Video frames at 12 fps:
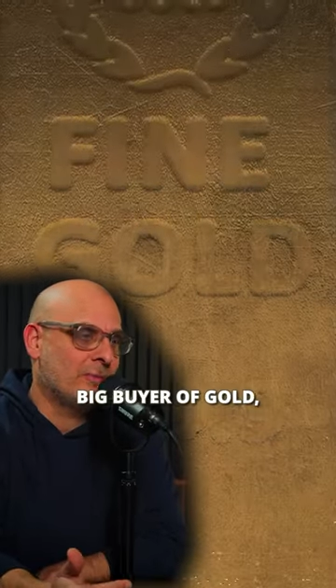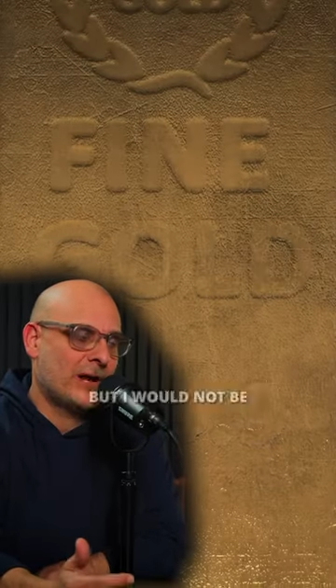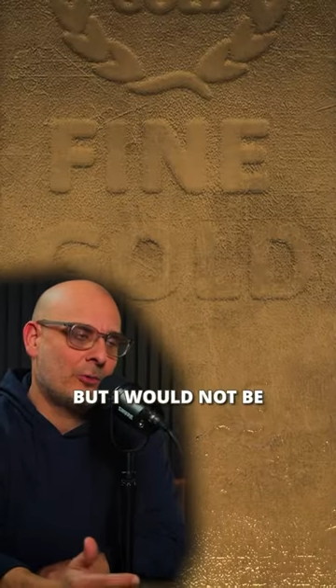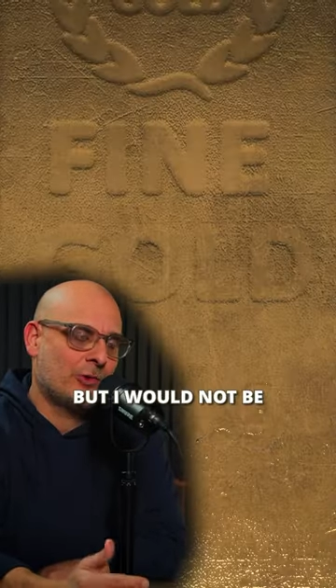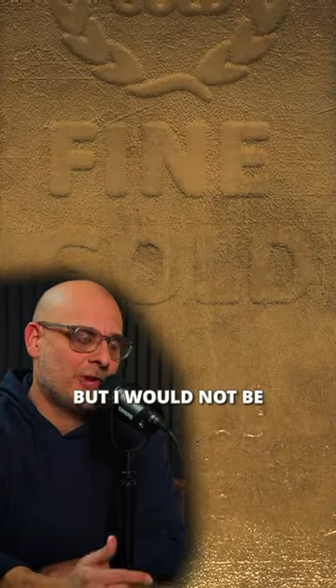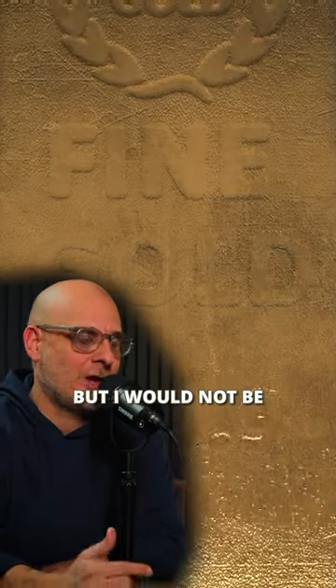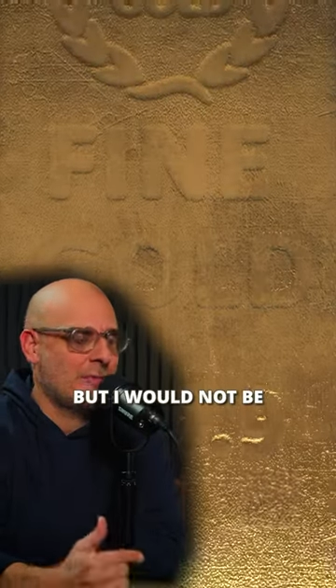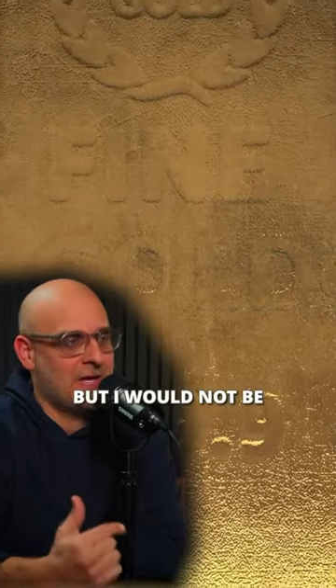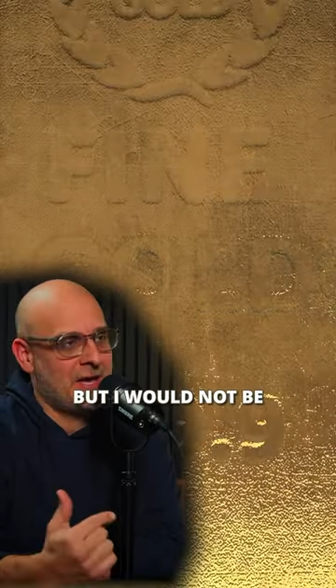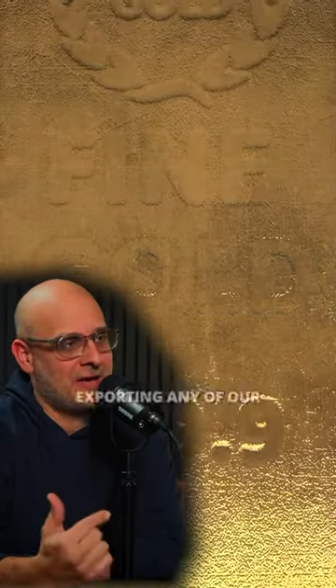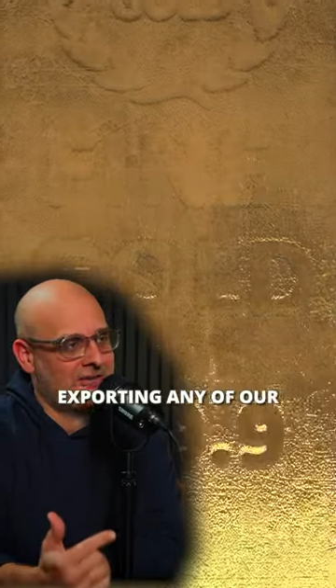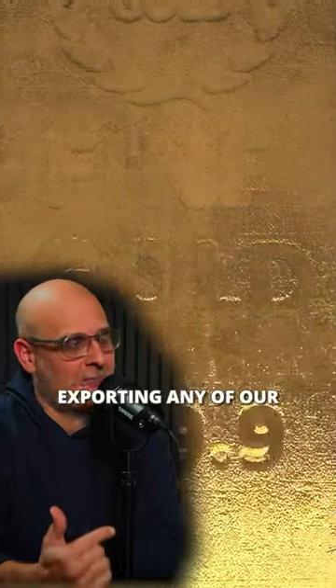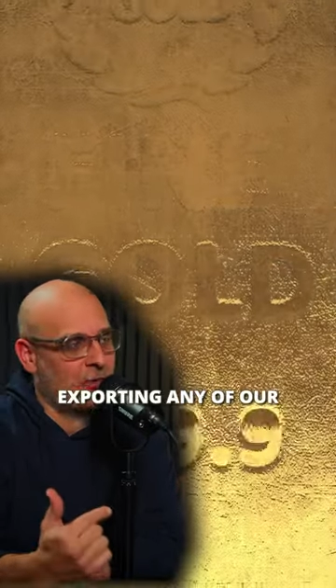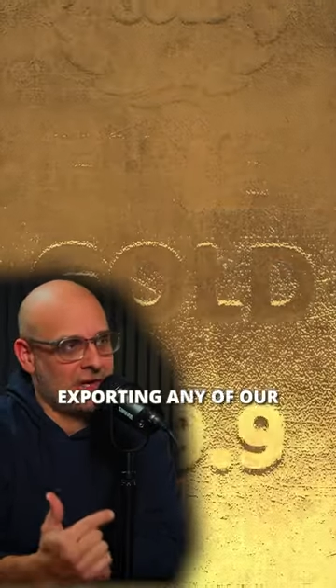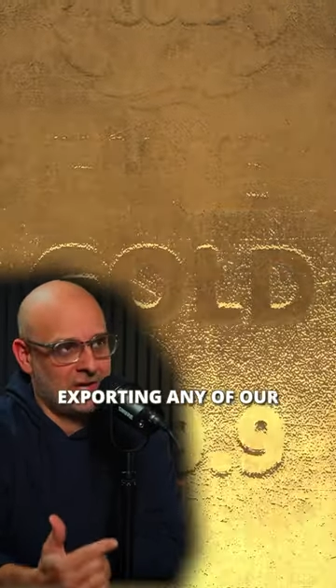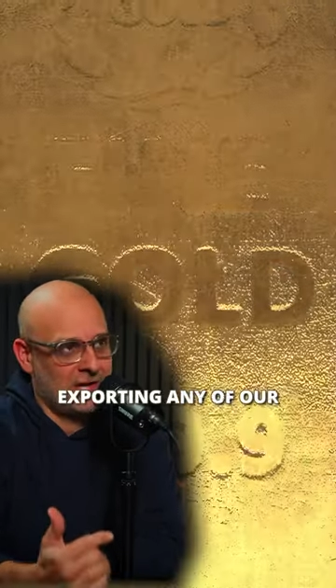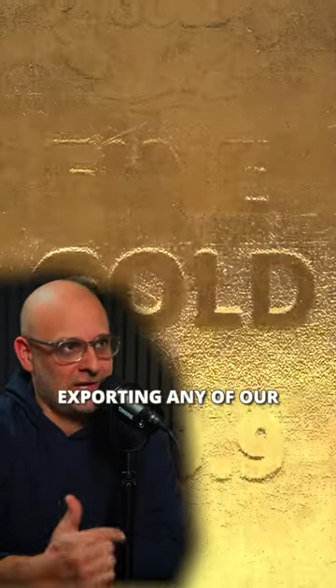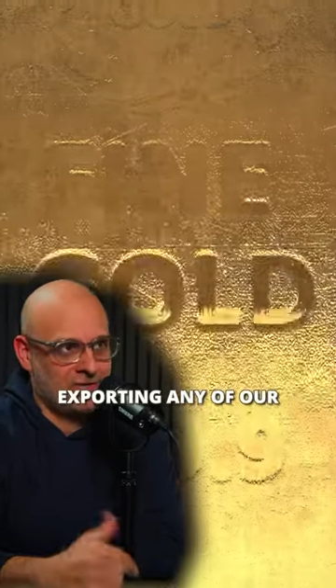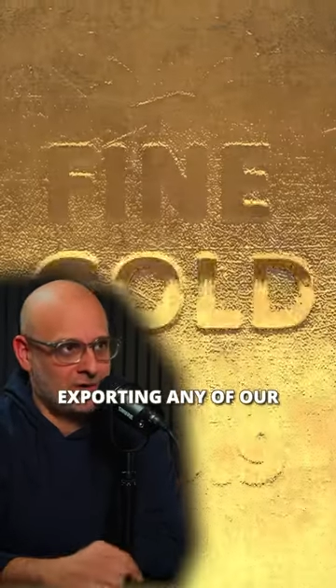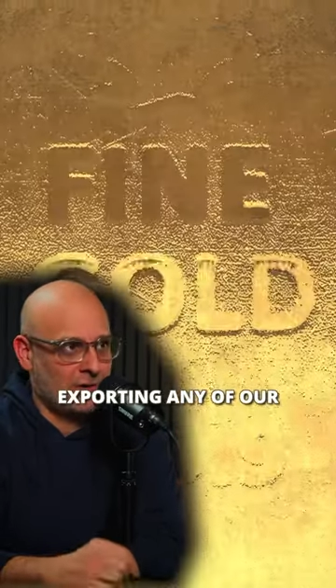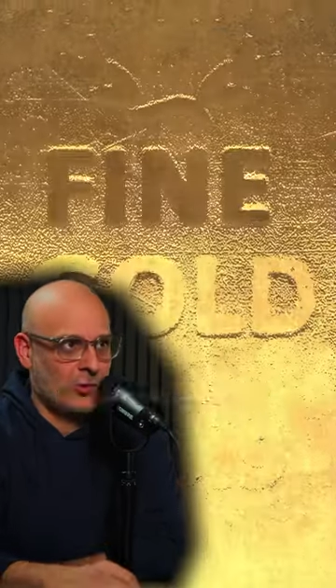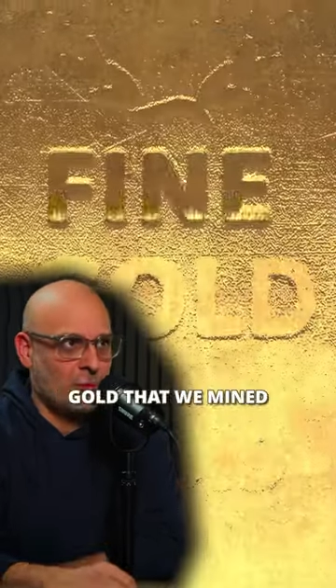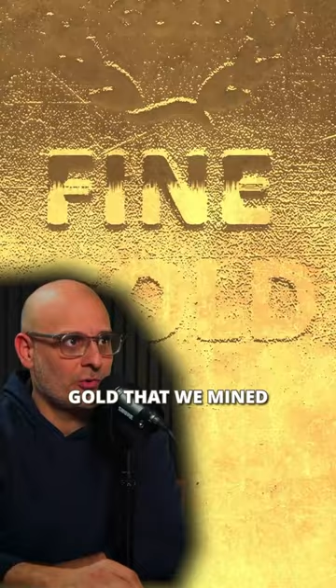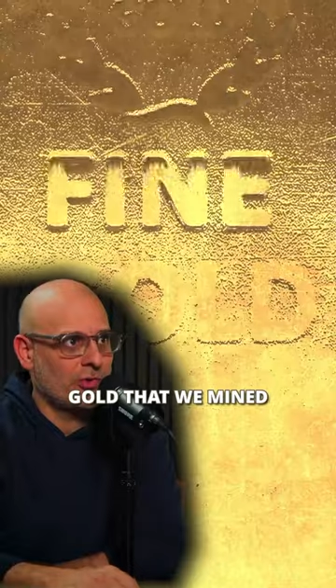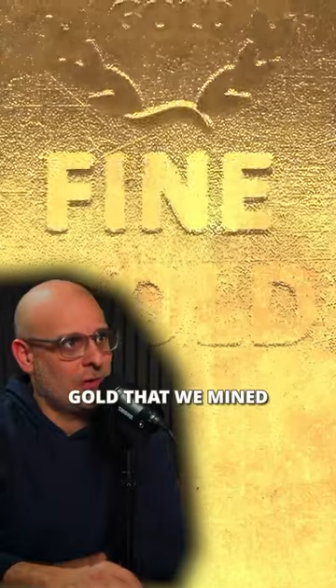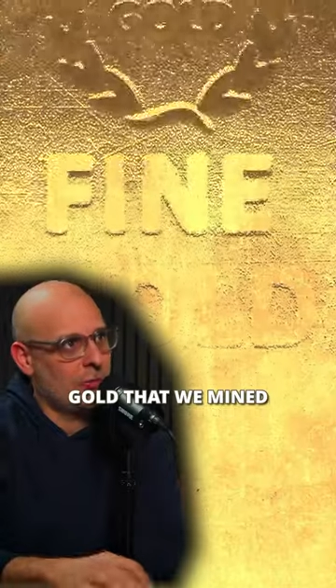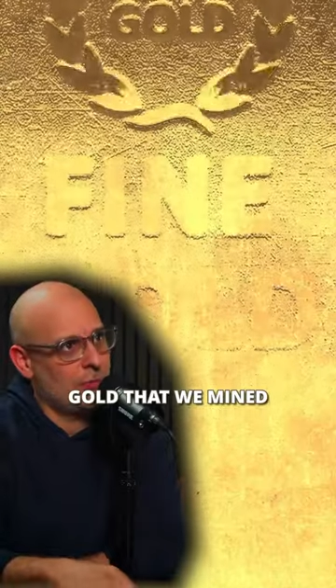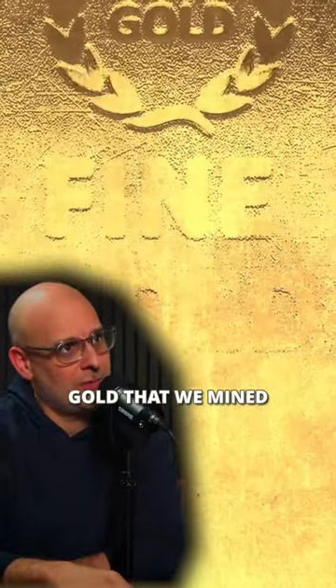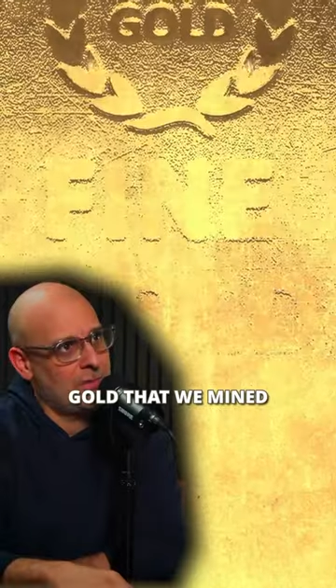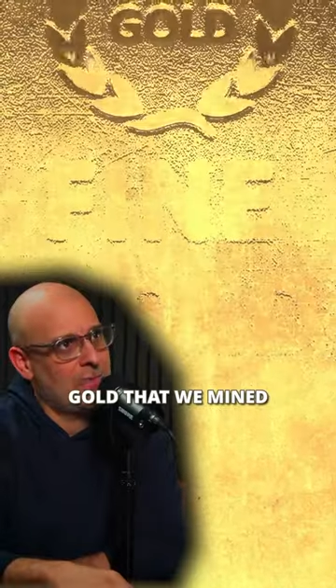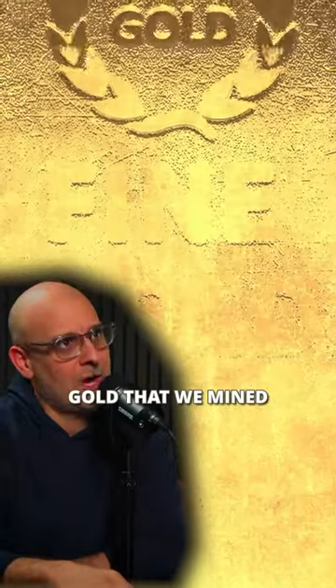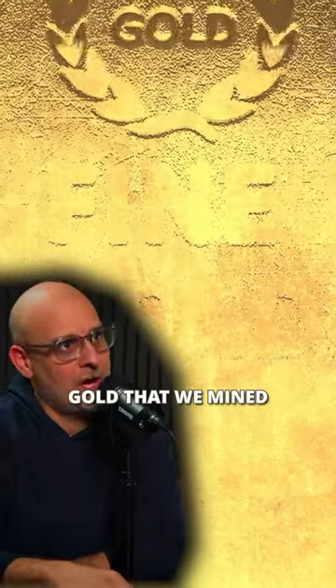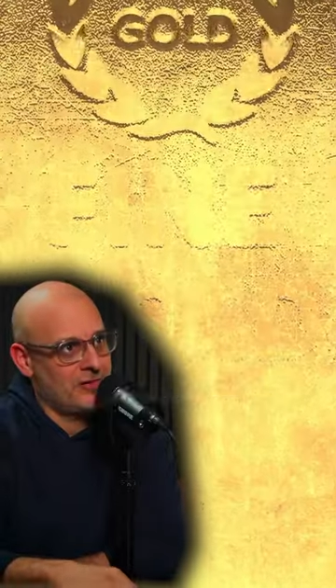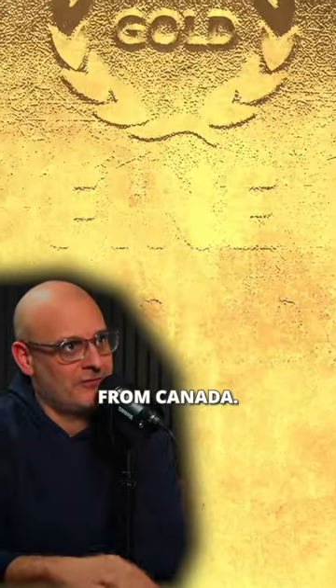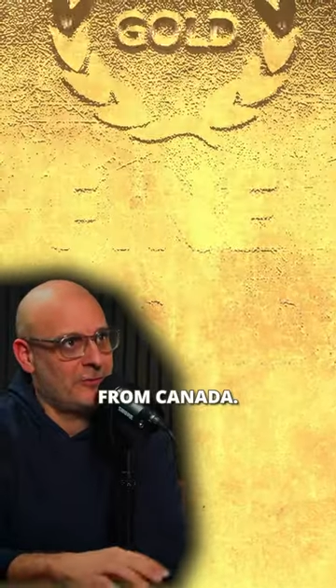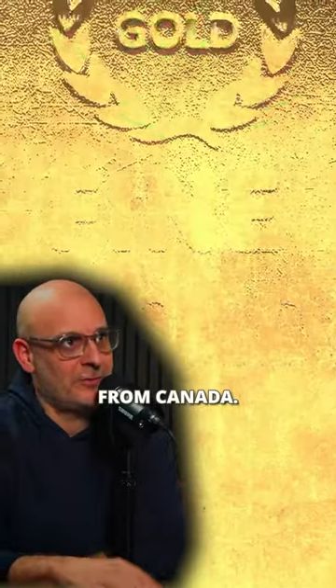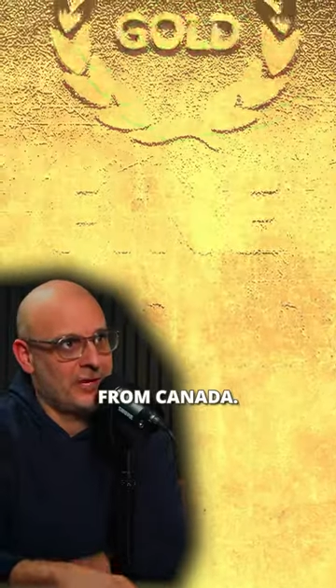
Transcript: but I would not be exporting any of our gold that we mined from